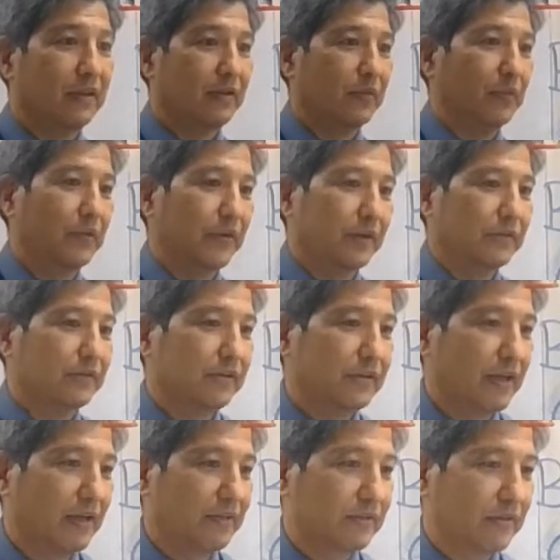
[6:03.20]
When I look
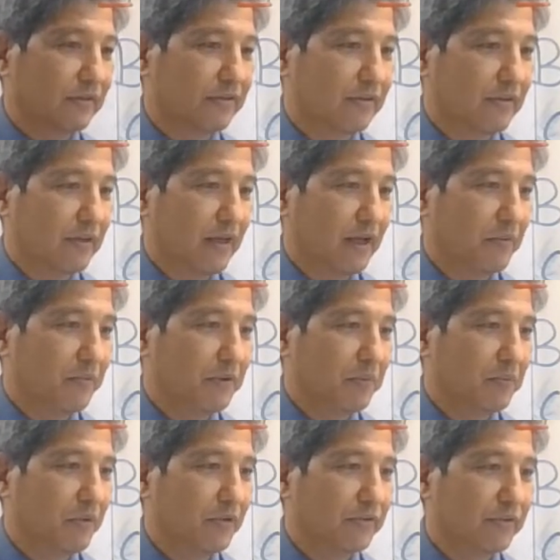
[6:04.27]
at this, how many
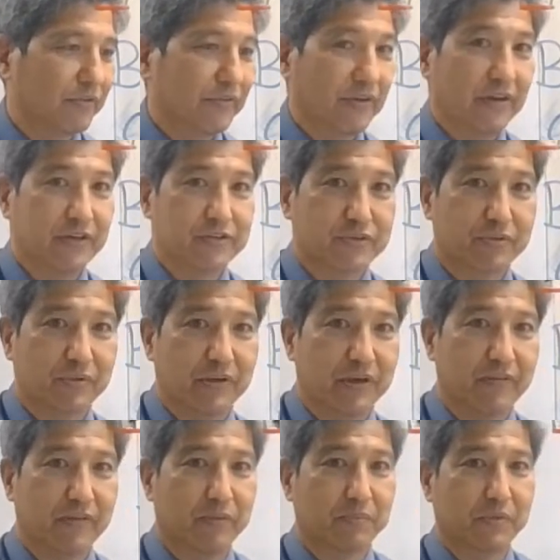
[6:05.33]
moles of NH3
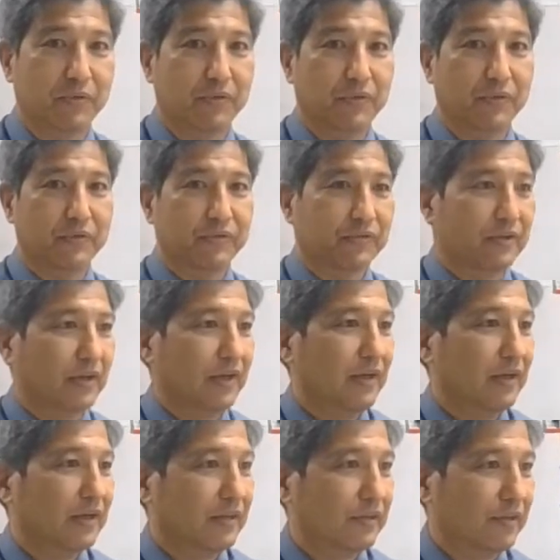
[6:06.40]
have I produced?
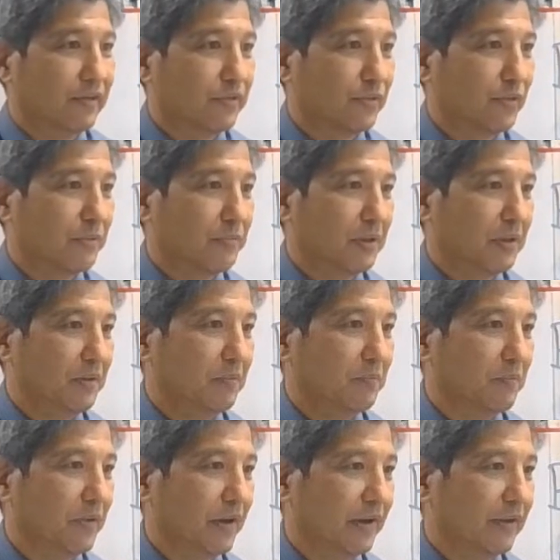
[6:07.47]
This would be
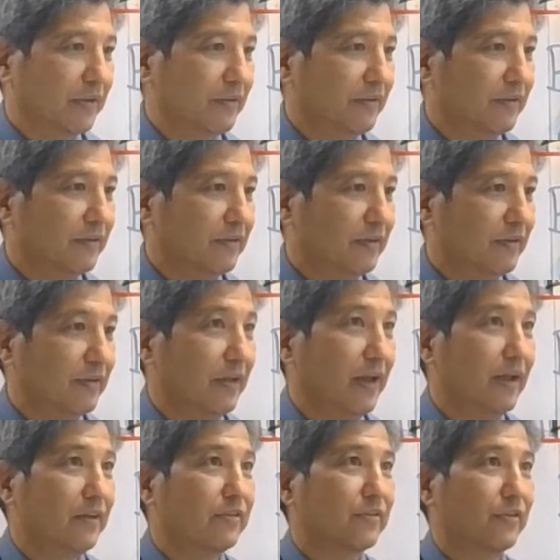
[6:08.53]
my
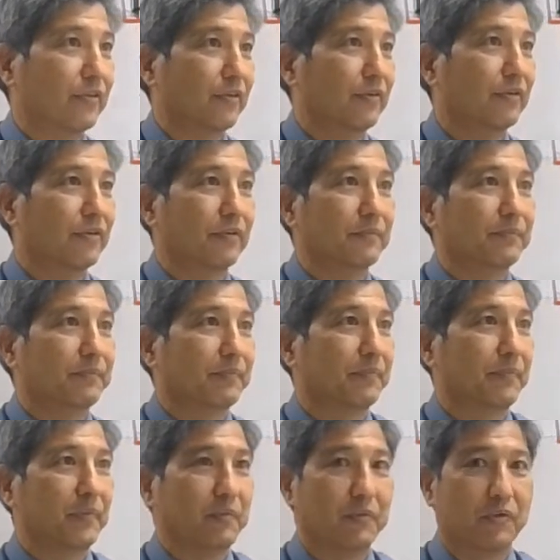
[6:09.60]
answer.
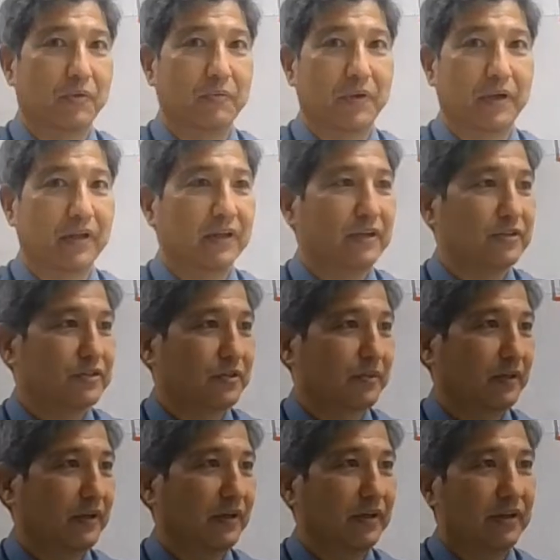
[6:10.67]
So my
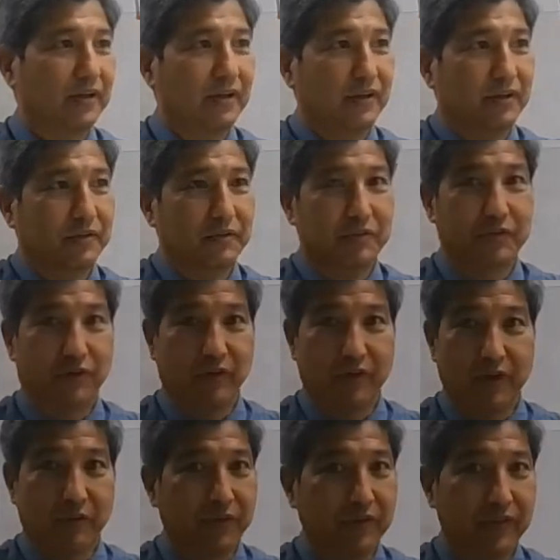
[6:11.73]
NH3 started
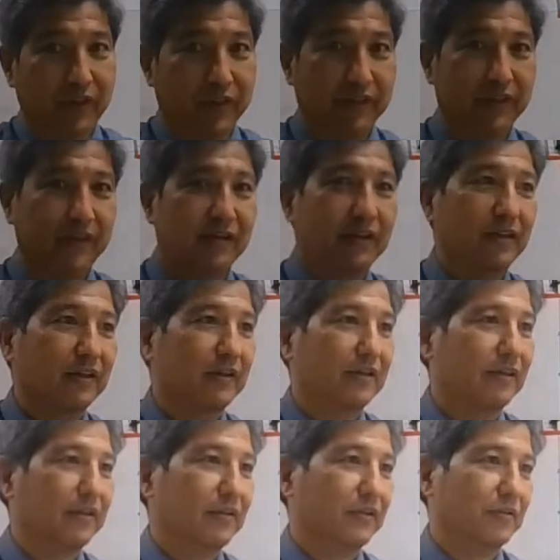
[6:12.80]
out with nothing,
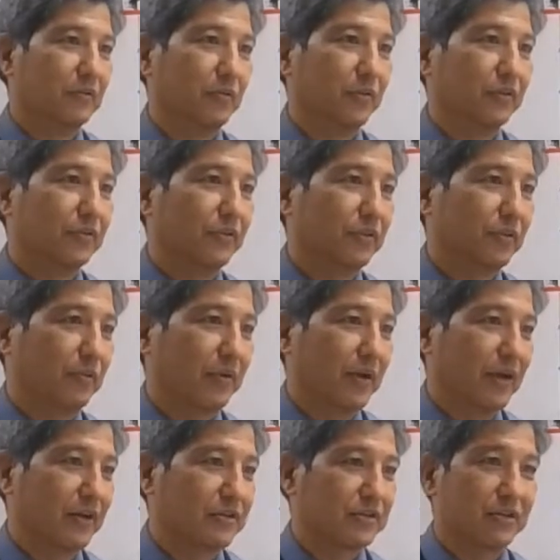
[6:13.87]
went through the
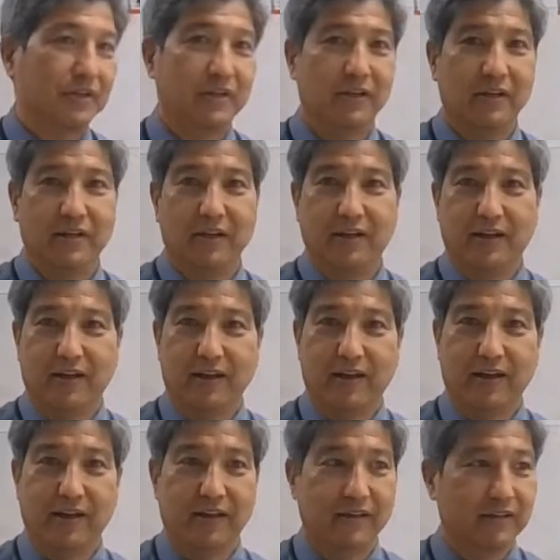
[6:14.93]
reaction,
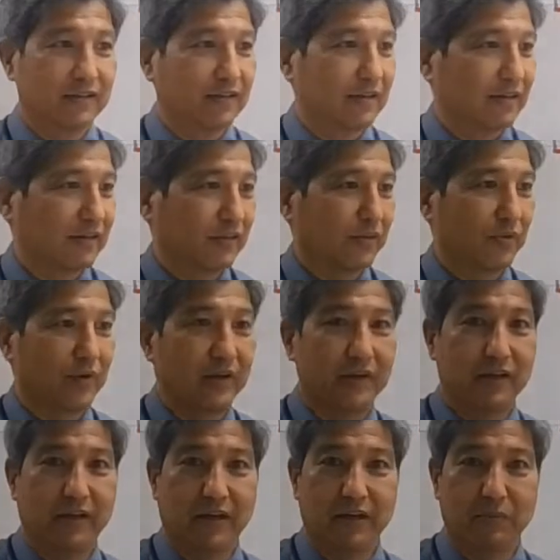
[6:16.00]
and
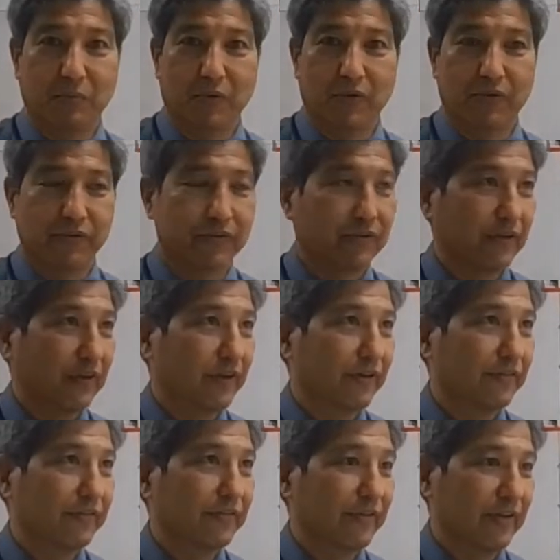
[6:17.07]
created 8 moles
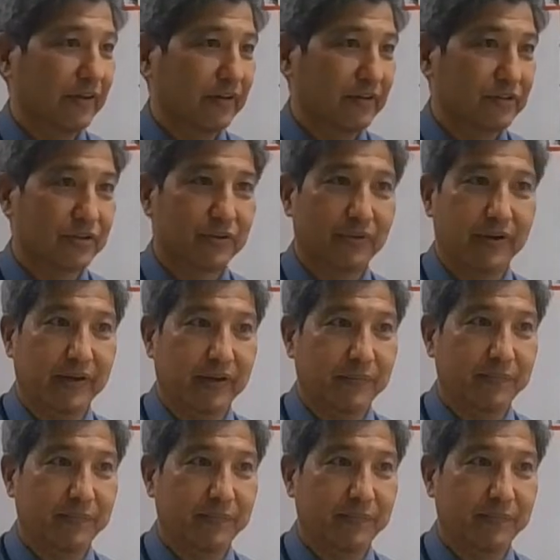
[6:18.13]
of NH3.